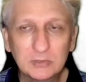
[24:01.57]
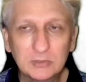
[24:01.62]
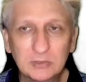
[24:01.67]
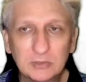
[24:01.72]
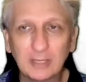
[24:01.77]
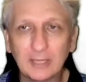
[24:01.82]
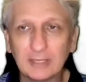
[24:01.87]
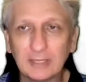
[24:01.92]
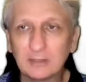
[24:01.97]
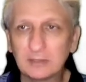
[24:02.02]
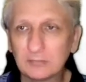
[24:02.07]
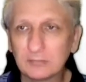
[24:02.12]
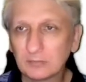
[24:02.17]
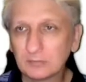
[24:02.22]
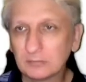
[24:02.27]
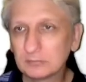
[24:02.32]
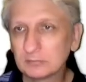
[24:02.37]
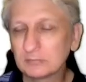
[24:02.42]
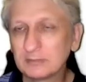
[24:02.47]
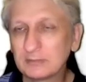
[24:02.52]
and in
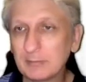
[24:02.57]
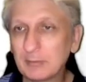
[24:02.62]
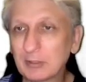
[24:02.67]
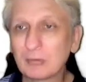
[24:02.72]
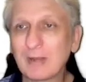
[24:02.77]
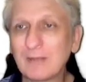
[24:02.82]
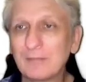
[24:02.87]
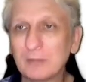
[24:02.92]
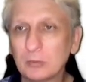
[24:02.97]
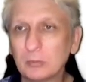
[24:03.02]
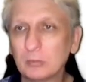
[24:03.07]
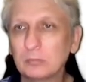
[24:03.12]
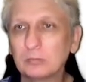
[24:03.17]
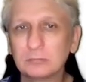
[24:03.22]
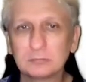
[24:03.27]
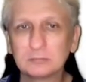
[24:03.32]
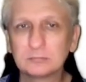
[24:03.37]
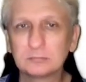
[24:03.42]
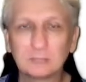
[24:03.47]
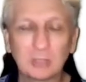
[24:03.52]
different demographical
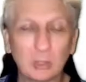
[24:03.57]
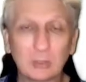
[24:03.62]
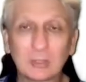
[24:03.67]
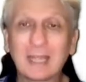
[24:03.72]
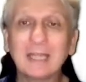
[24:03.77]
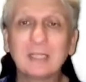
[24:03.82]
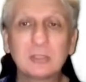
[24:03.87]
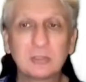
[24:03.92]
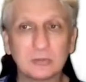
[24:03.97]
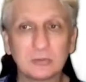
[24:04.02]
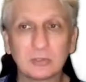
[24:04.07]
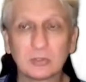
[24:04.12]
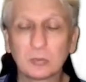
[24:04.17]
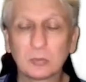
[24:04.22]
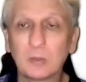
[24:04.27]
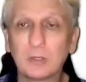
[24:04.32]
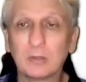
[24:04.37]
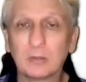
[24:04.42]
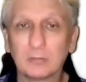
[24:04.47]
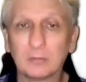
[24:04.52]
locations as
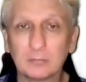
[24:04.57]
well.